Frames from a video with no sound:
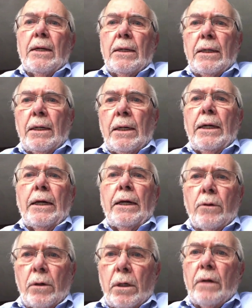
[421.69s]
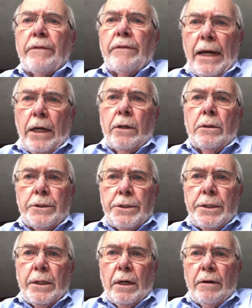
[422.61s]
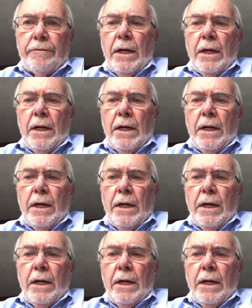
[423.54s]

uh, and all of that good stuff.